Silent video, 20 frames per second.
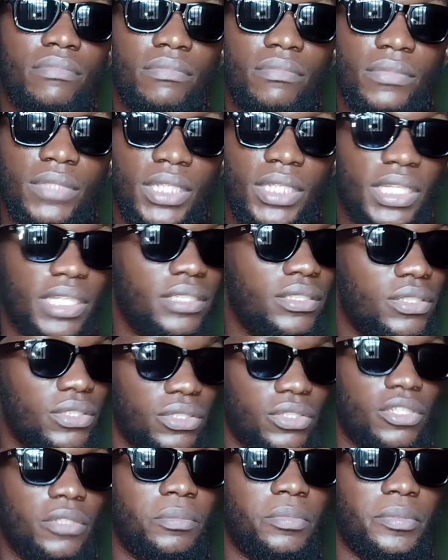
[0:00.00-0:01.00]
Learn to
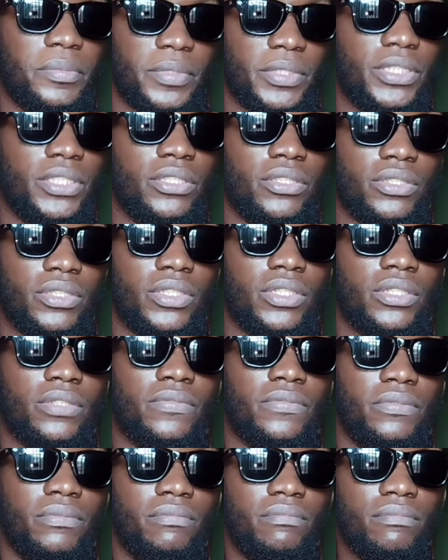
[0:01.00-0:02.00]
stop repeating yourself.
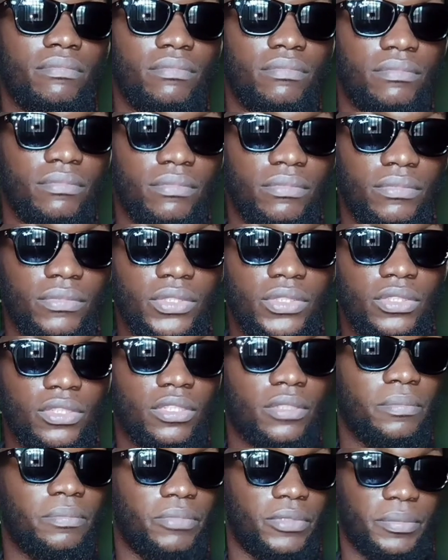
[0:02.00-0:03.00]

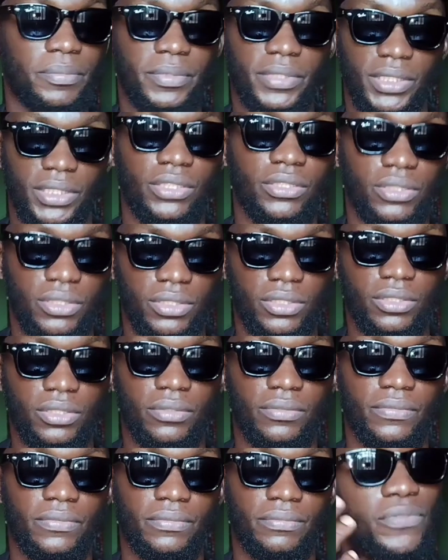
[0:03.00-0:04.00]
Stop repeating
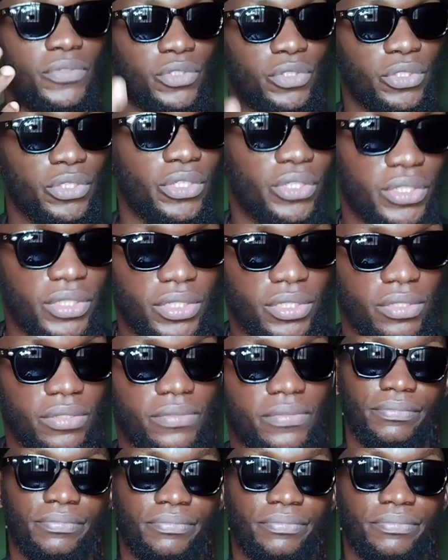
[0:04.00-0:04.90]
yourself. So yourself.